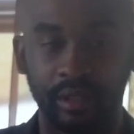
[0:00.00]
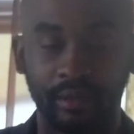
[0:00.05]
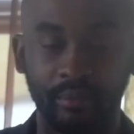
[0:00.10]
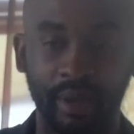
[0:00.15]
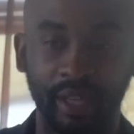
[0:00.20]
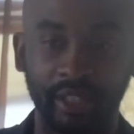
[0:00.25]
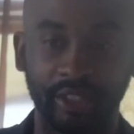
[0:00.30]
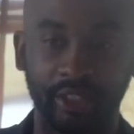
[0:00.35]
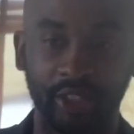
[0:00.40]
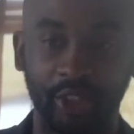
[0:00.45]

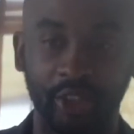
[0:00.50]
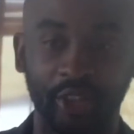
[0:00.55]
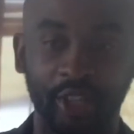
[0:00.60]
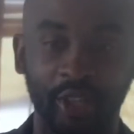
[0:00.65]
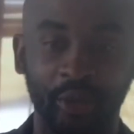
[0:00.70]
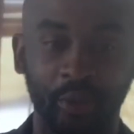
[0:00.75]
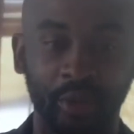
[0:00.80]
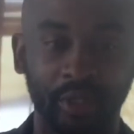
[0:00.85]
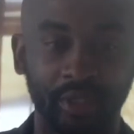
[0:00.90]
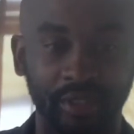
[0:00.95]
My
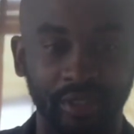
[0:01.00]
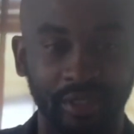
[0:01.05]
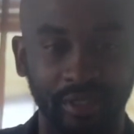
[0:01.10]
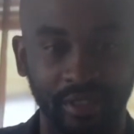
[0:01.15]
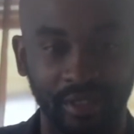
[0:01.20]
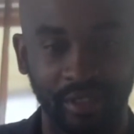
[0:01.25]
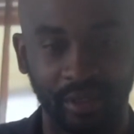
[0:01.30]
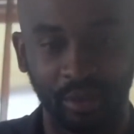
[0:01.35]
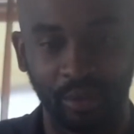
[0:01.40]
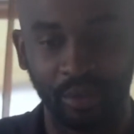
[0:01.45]
journey was
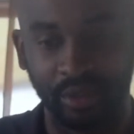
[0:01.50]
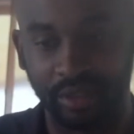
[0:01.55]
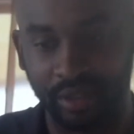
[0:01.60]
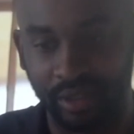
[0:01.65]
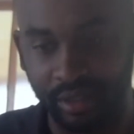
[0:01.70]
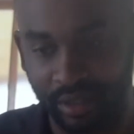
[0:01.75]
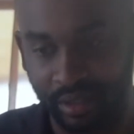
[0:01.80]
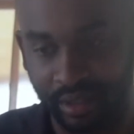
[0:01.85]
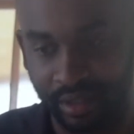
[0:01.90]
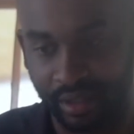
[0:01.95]

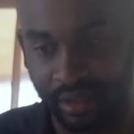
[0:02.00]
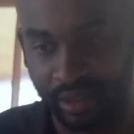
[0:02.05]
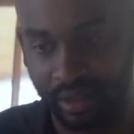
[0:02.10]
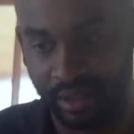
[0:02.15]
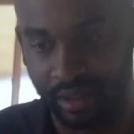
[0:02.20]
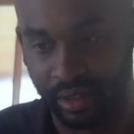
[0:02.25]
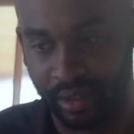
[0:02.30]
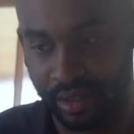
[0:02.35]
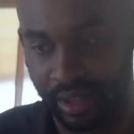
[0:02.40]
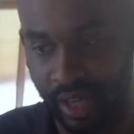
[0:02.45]

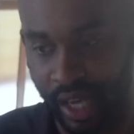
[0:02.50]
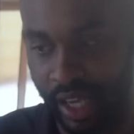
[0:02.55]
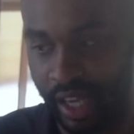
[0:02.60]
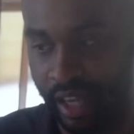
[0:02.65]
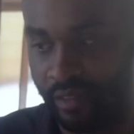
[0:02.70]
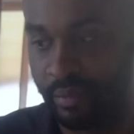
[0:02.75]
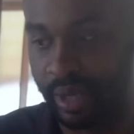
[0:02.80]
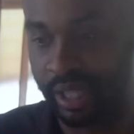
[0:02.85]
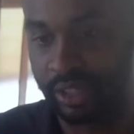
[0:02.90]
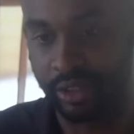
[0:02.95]
I
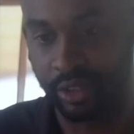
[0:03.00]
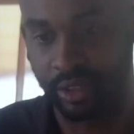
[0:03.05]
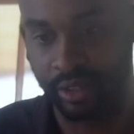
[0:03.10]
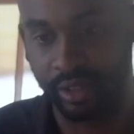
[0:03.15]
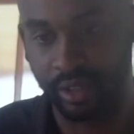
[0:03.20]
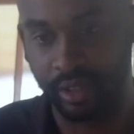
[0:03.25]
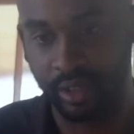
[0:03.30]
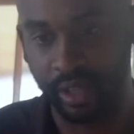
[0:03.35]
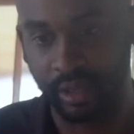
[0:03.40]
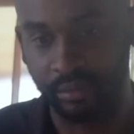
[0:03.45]
love my
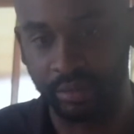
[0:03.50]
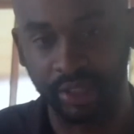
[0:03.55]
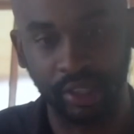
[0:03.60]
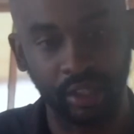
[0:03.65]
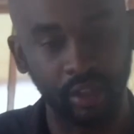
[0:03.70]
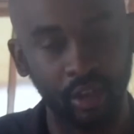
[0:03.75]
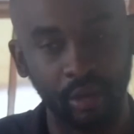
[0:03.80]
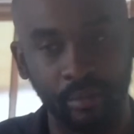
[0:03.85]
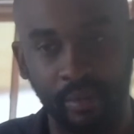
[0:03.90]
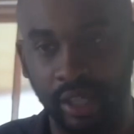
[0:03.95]
journey. I'm
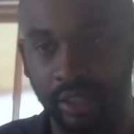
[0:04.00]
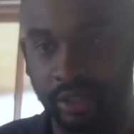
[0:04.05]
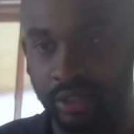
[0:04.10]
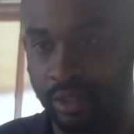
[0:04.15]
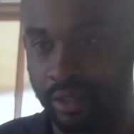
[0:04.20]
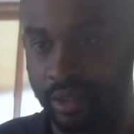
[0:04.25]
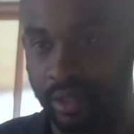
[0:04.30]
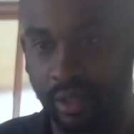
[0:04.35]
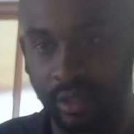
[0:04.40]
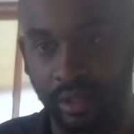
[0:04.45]
still on my
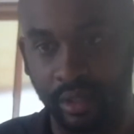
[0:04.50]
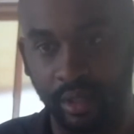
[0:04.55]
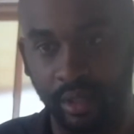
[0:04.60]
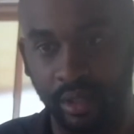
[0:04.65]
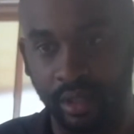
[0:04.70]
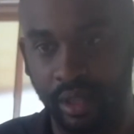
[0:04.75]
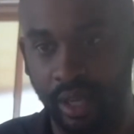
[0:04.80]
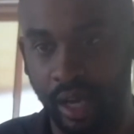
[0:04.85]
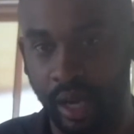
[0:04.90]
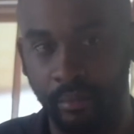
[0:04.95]
journey.
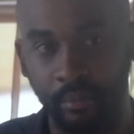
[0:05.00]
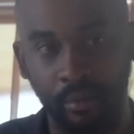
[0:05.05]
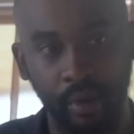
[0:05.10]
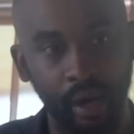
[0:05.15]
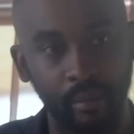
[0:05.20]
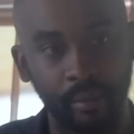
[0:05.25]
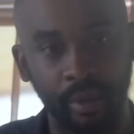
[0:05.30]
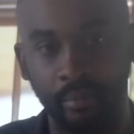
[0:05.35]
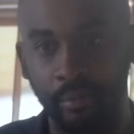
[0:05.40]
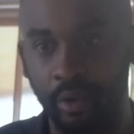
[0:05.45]

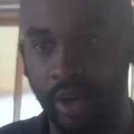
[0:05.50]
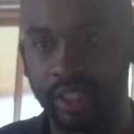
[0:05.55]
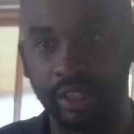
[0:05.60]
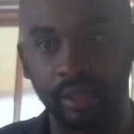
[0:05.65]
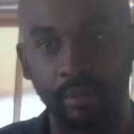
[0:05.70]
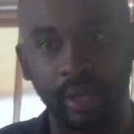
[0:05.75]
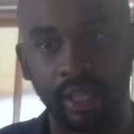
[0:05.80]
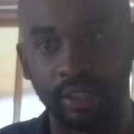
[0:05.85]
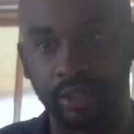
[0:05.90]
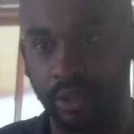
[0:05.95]
I'm
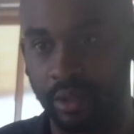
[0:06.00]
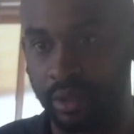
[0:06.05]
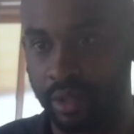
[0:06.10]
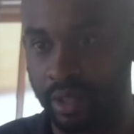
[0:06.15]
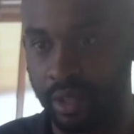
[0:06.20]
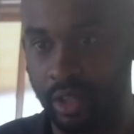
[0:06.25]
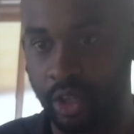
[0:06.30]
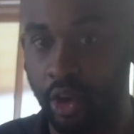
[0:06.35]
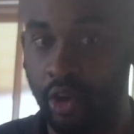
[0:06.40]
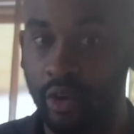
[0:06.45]
embracing my journey,
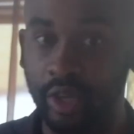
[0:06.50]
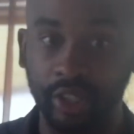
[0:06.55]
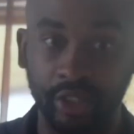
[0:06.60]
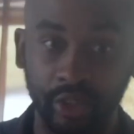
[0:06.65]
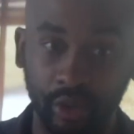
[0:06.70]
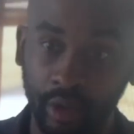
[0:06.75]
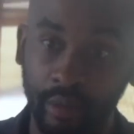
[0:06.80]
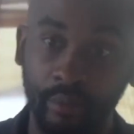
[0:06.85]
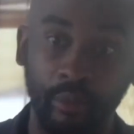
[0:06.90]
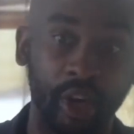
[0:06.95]
learning
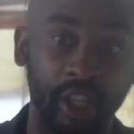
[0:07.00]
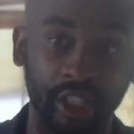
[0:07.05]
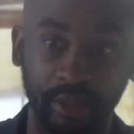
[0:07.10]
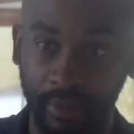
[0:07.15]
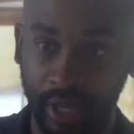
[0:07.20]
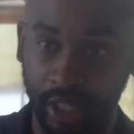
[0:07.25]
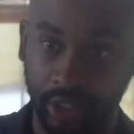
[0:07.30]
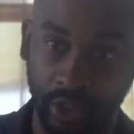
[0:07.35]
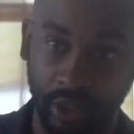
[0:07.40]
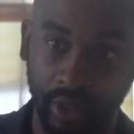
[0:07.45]
to embrace
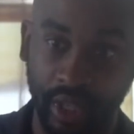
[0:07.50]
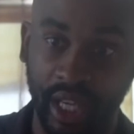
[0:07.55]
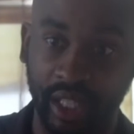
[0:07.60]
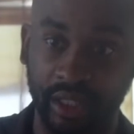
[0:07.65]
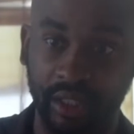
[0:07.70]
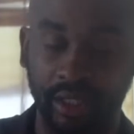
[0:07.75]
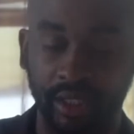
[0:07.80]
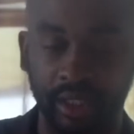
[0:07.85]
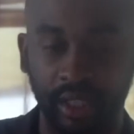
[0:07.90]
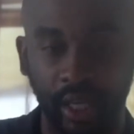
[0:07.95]
my journey, I
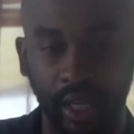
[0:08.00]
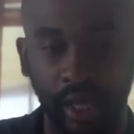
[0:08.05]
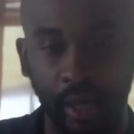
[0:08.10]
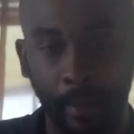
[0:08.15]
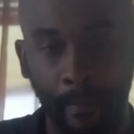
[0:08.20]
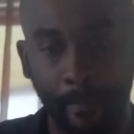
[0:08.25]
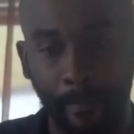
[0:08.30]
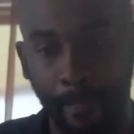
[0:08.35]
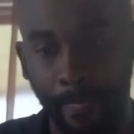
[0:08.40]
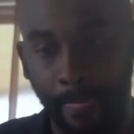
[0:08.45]
should say.
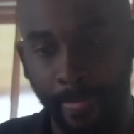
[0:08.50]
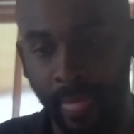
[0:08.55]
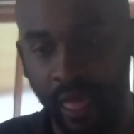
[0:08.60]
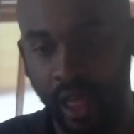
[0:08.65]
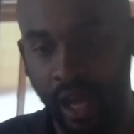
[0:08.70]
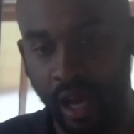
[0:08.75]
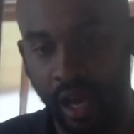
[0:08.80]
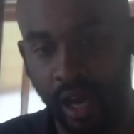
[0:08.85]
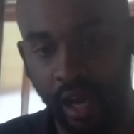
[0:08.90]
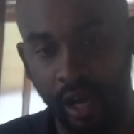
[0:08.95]

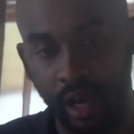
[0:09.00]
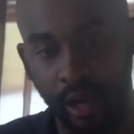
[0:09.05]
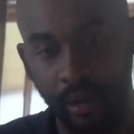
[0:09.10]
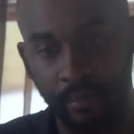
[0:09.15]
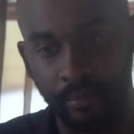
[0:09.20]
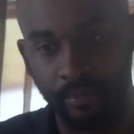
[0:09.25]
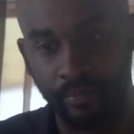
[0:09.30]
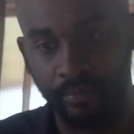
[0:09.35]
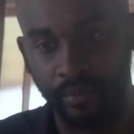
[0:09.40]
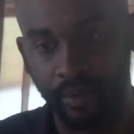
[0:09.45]

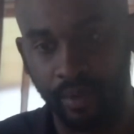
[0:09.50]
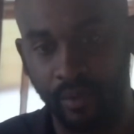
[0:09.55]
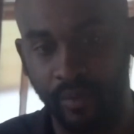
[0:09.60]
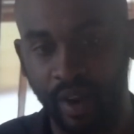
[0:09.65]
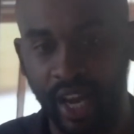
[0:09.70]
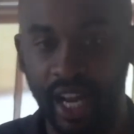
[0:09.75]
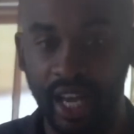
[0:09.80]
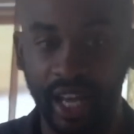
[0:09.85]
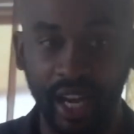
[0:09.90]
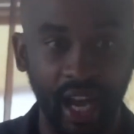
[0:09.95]

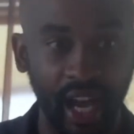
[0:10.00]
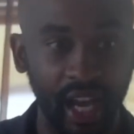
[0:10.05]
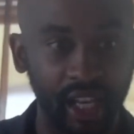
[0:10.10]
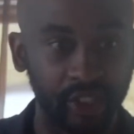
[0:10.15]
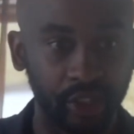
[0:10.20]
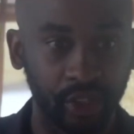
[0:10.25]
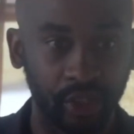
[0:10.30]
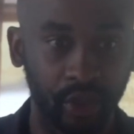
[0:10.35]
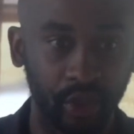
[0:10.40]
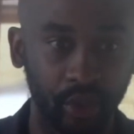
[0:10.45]
Right out of high
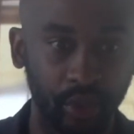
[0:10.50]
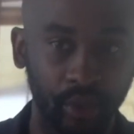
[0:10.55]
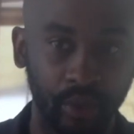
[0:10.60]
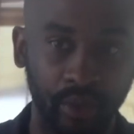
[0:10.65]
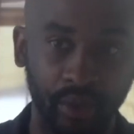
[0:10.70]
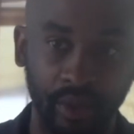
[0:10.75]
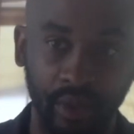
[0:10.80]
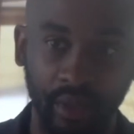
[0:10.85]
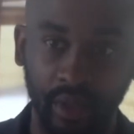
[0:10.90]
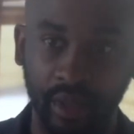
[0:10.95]
school,
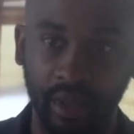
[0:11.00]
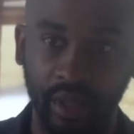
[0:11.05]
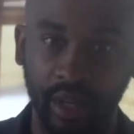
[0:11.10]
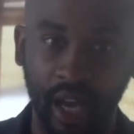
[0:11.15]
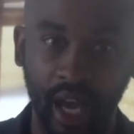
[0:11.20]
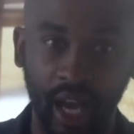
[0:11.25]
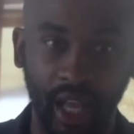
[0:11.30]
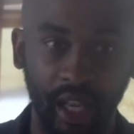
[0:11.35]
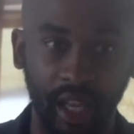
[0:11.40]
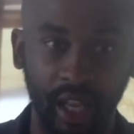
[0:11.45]

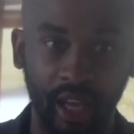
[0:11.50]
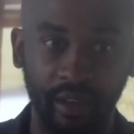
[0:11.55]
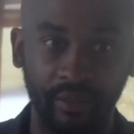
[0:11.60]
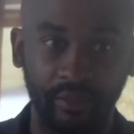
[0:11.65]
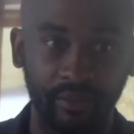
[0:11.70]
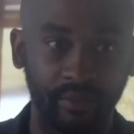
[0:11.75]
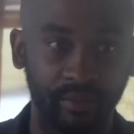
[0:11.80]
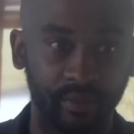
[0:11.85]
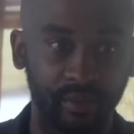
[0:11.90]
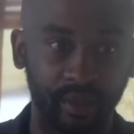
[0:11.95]
I
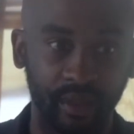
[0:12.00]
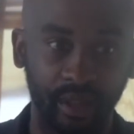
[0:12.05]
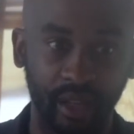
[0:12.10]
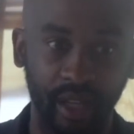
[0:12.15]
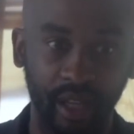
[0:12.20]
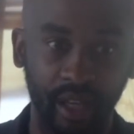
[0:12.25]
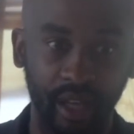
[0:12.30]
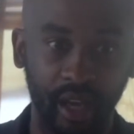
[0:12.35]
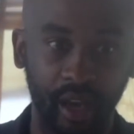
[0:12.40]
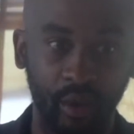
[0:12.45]
left
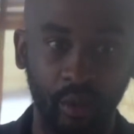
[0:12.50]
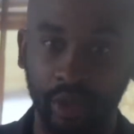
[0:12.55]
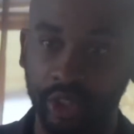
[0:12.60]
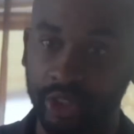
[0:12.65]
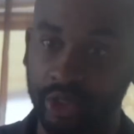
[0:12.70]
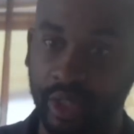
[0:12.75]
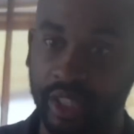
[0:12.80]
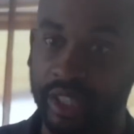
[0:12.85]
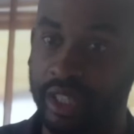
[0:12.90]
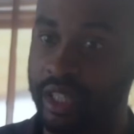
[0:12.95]
and I went
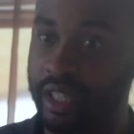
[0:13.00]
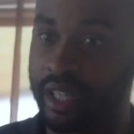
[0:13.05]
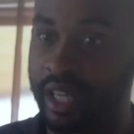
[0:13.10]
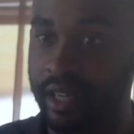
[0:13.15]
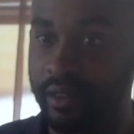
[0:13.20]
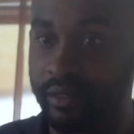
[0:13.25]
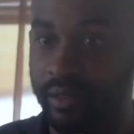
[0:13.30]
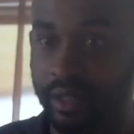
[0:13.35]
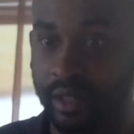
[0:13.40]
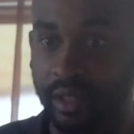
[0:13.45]
straight to the
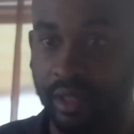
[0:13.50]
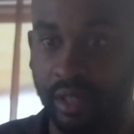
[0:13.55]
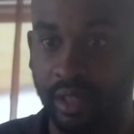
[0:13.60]
Navy.